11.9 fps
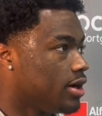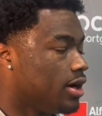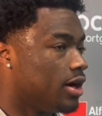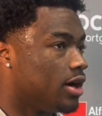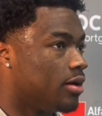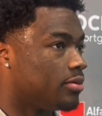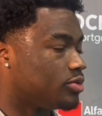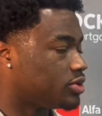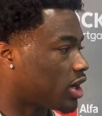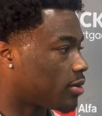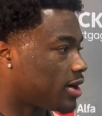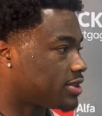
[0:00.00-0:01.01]
Um, we
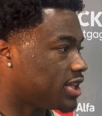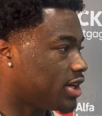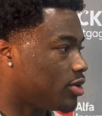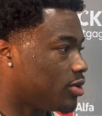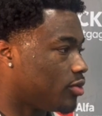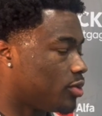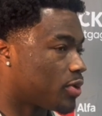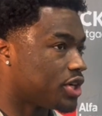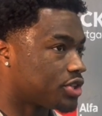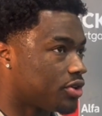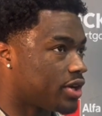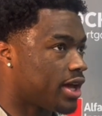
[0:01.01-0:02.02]
talk about team, we, we,
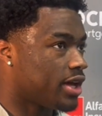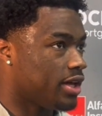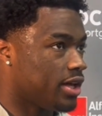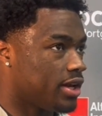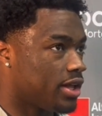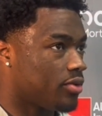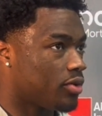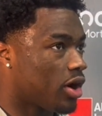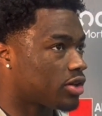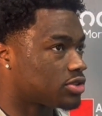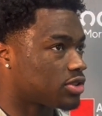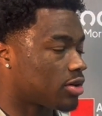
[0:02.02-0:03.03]
preach on that, and then we
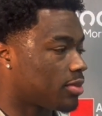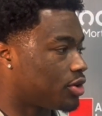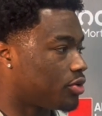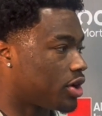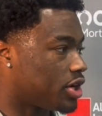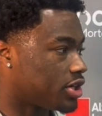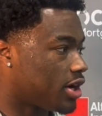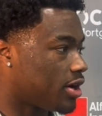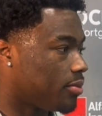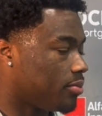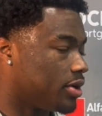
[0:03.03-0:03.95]
also talk about doing our job.